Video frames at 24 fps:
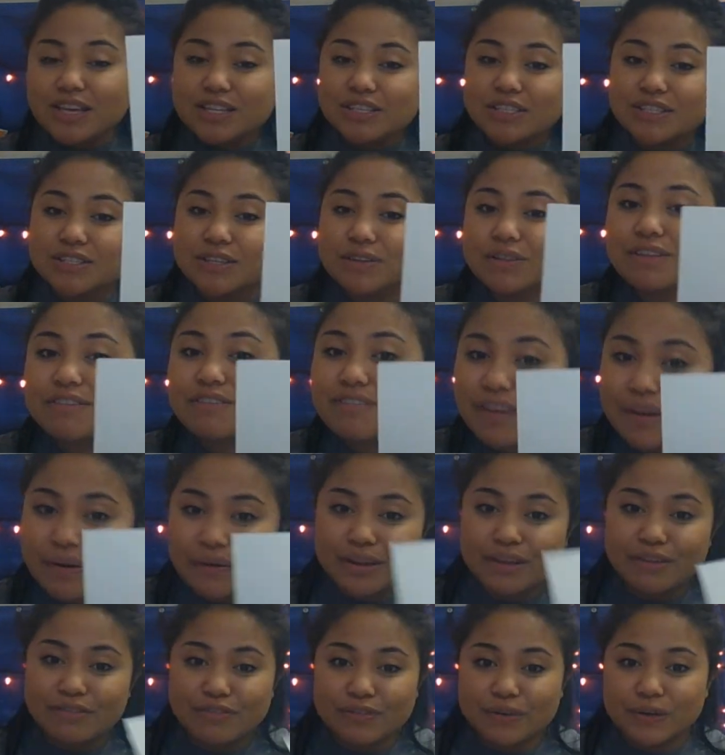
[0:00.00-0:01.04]
So the
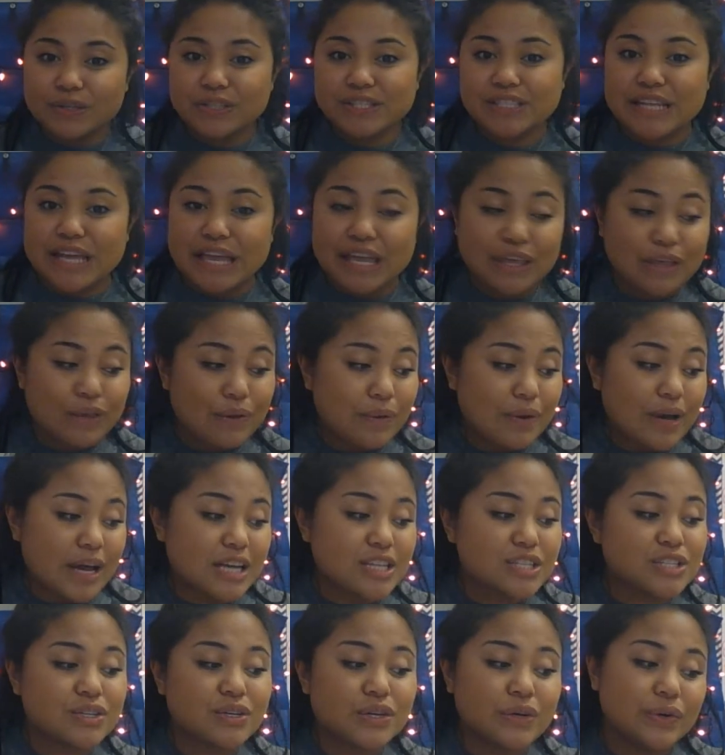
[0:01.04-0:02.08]
very first thing you
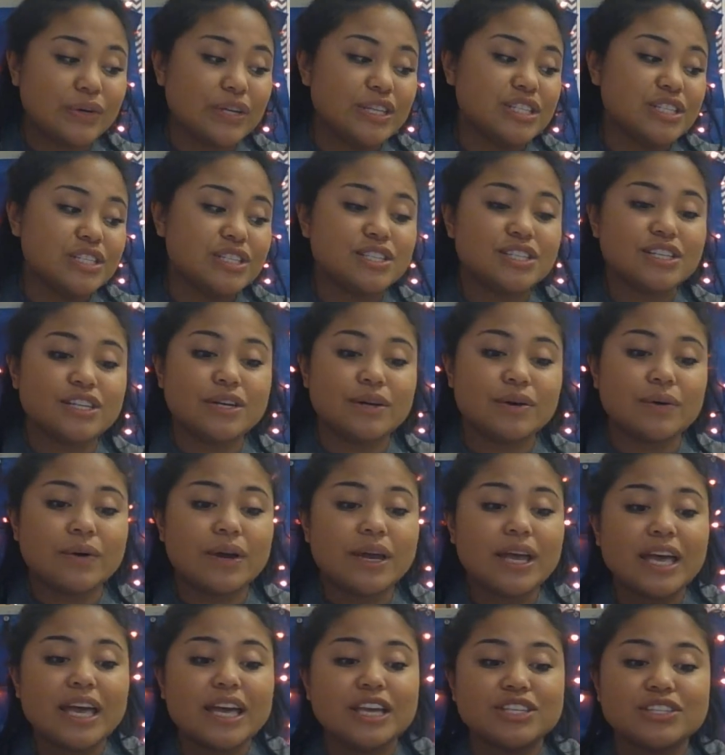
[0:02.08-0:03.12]
guys are going to do
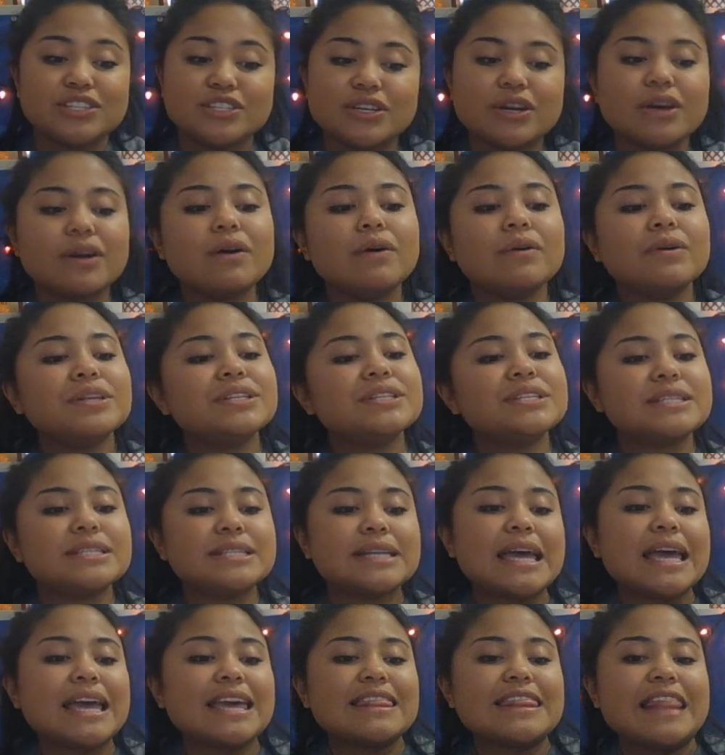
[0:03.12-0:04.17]
is you're going to
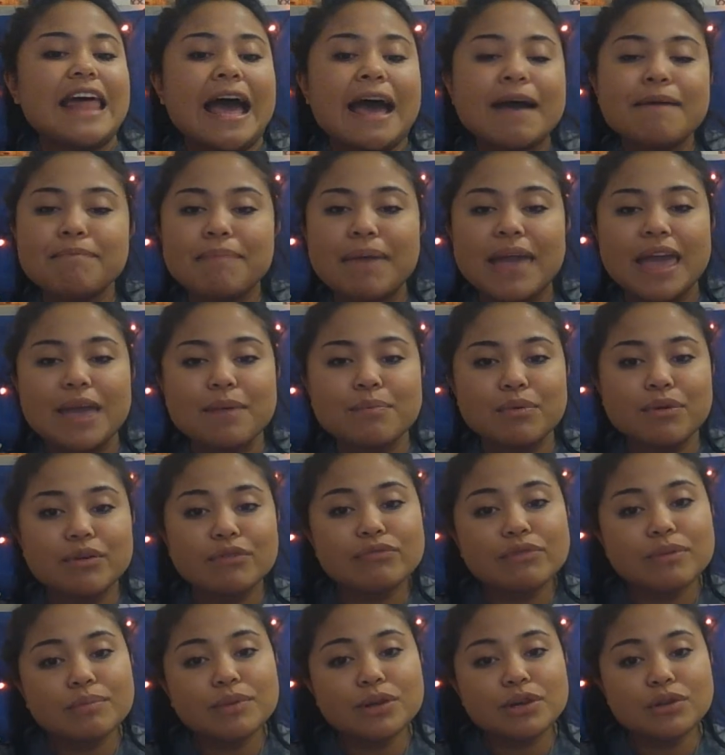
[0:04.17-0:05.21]
take that paper
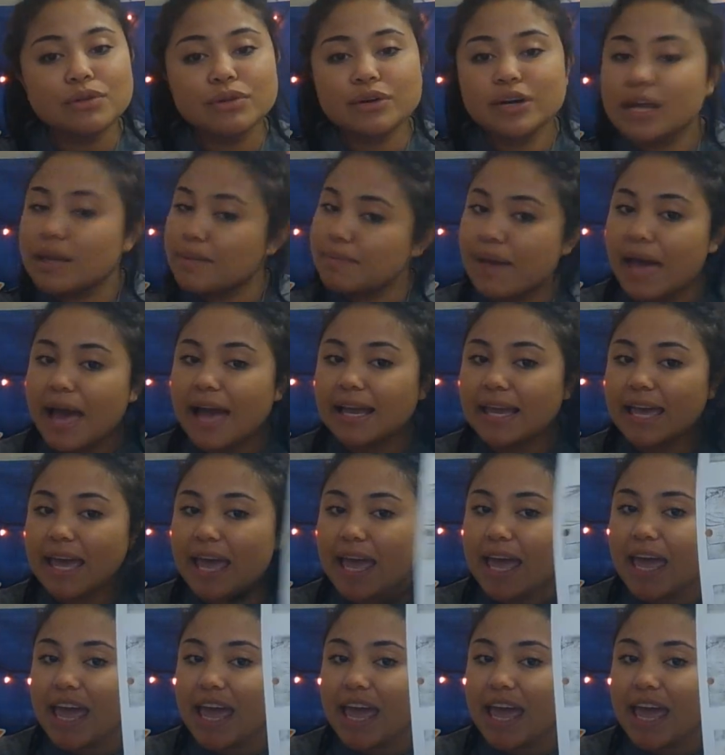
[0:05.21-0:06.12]
from your learning packet